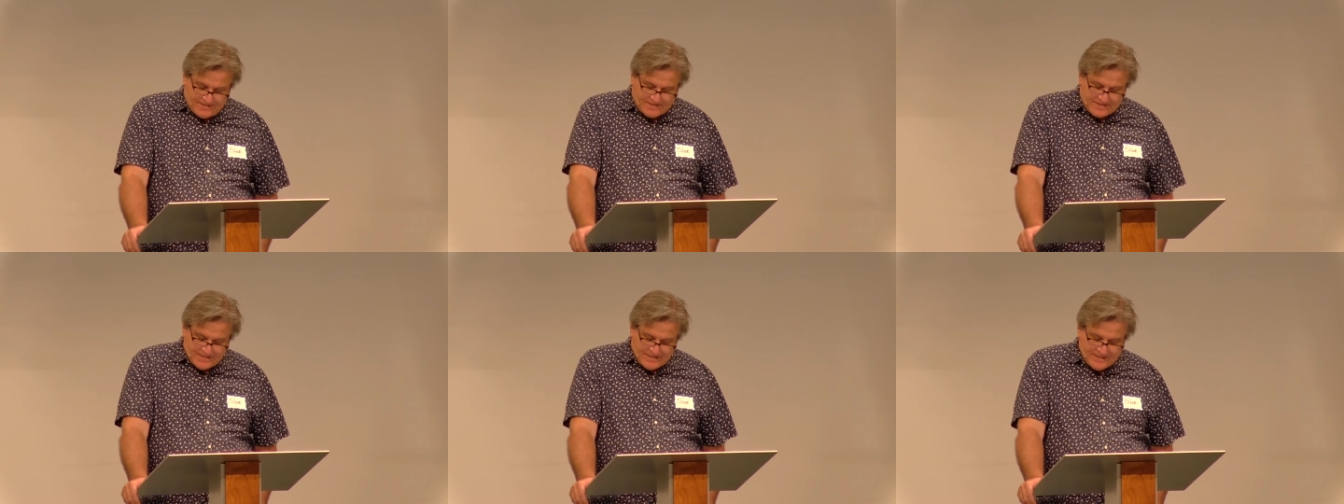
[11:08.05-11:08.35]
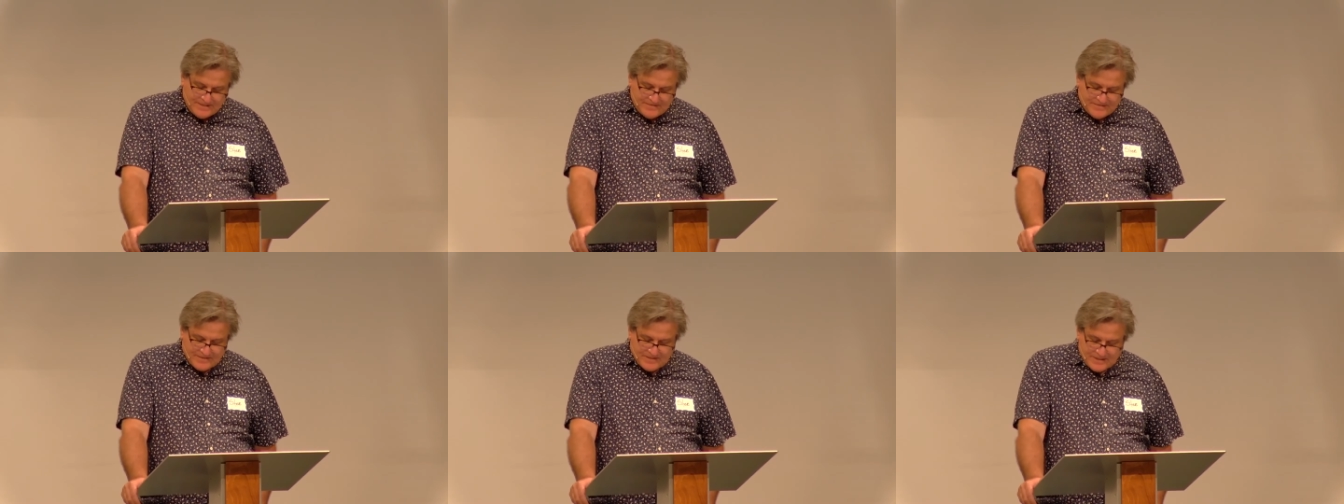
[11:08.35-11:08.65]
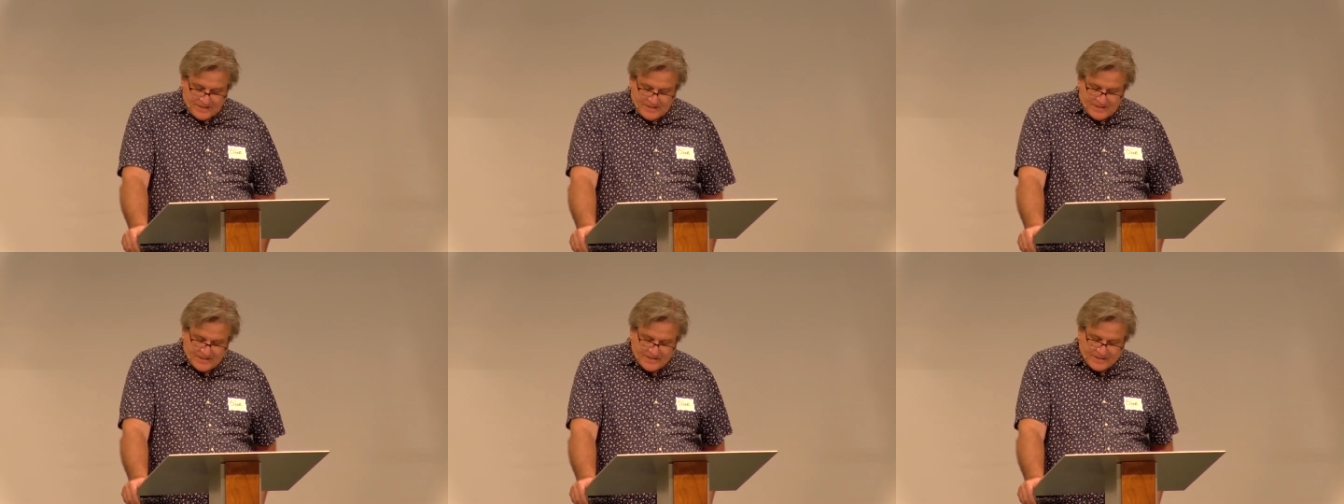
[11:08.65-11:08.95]
Instead of
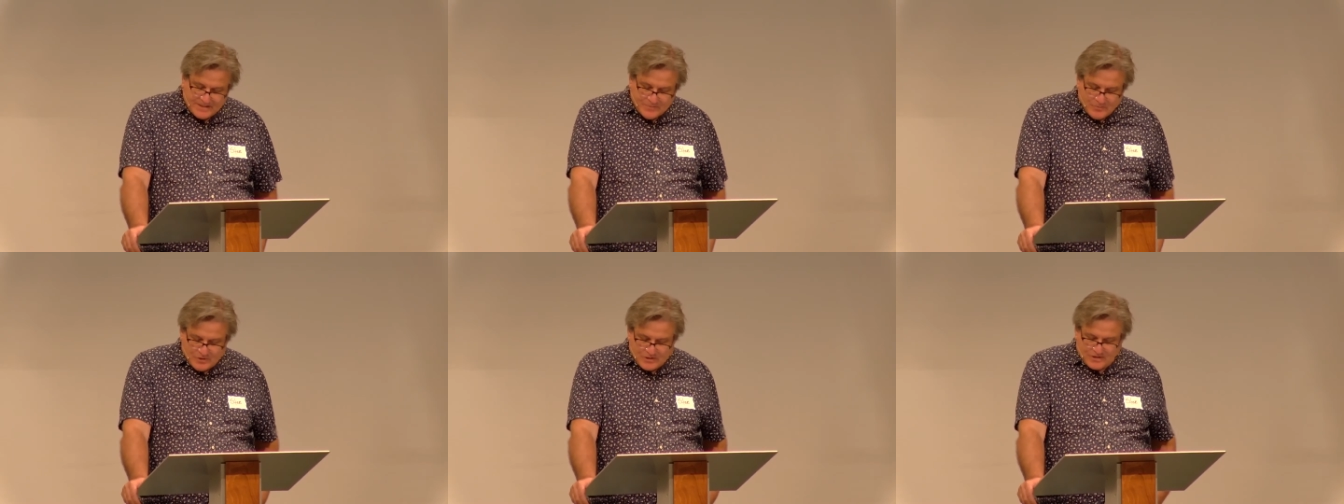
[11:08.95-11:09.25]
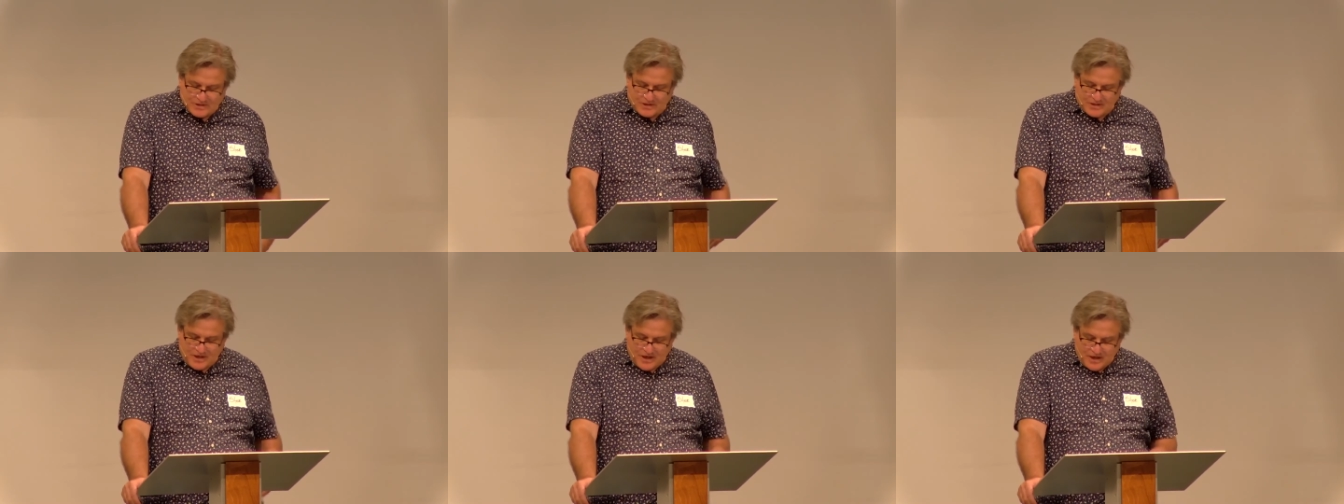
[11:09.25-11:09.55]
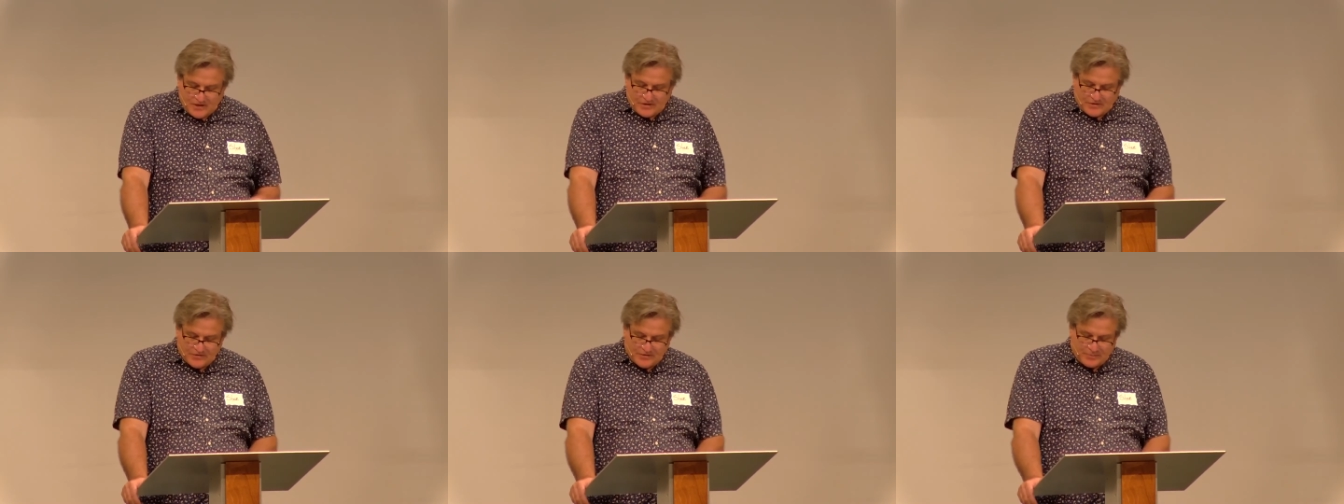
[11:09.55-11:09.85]
sending someone to
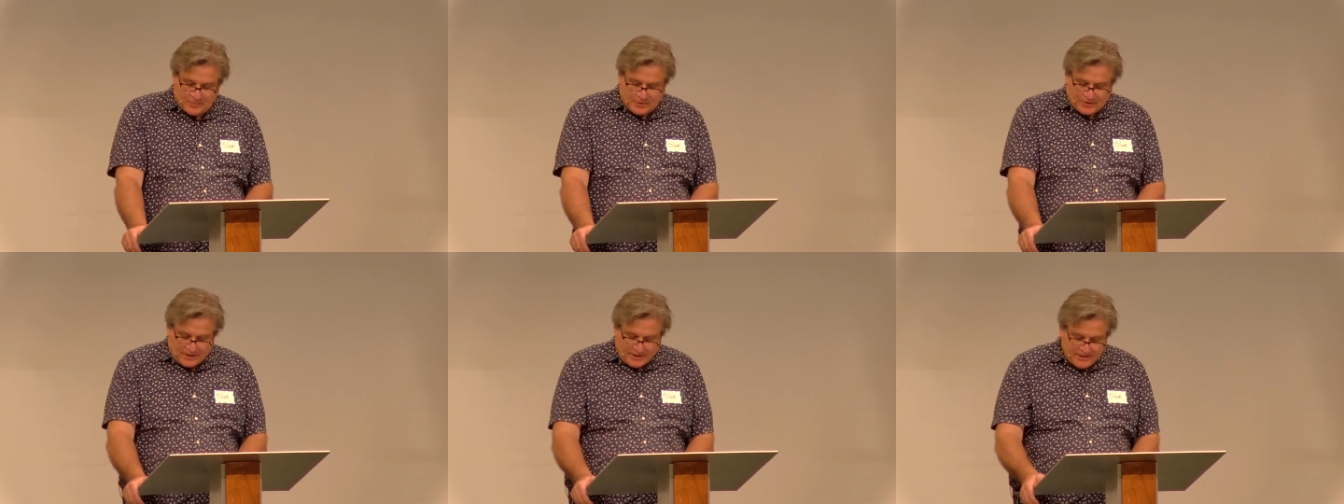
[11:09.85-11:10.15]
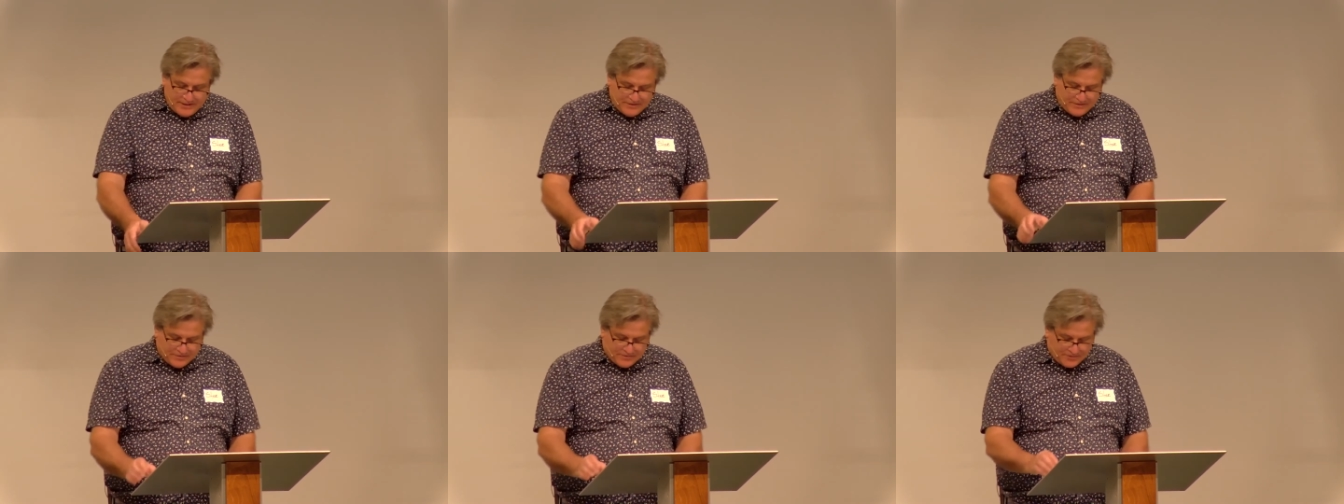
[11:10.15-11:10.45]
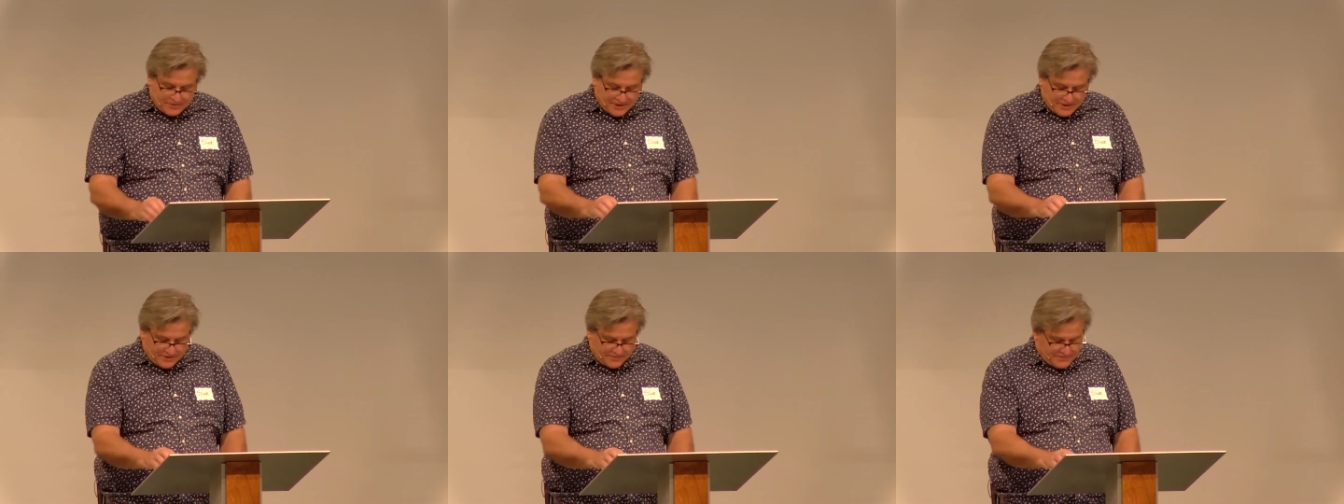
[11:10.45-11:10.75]
conquer the
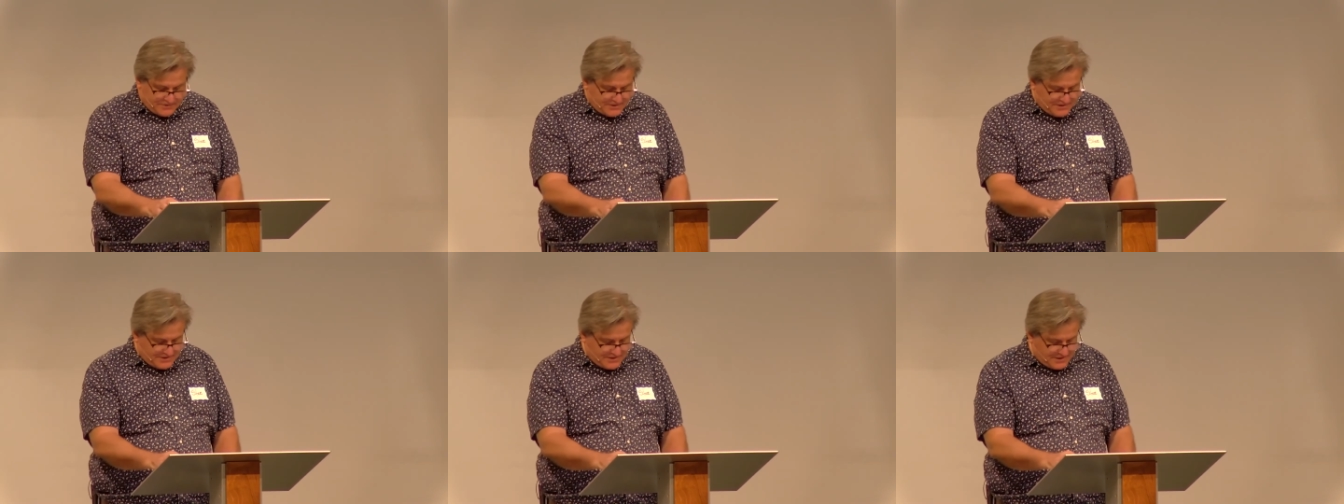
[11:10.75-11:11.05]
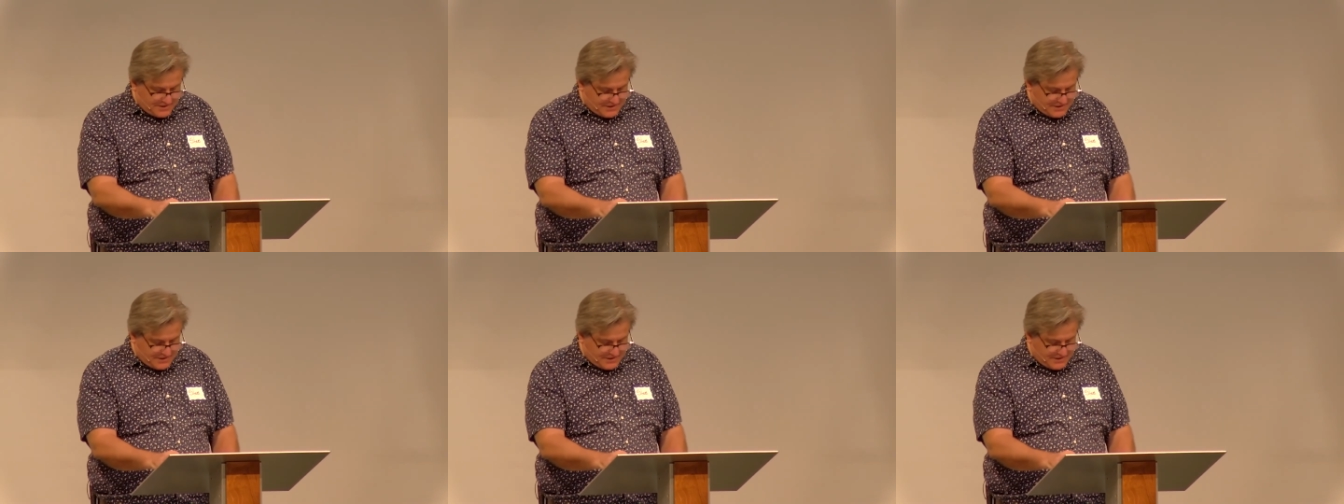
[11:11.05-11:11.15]
political realms, he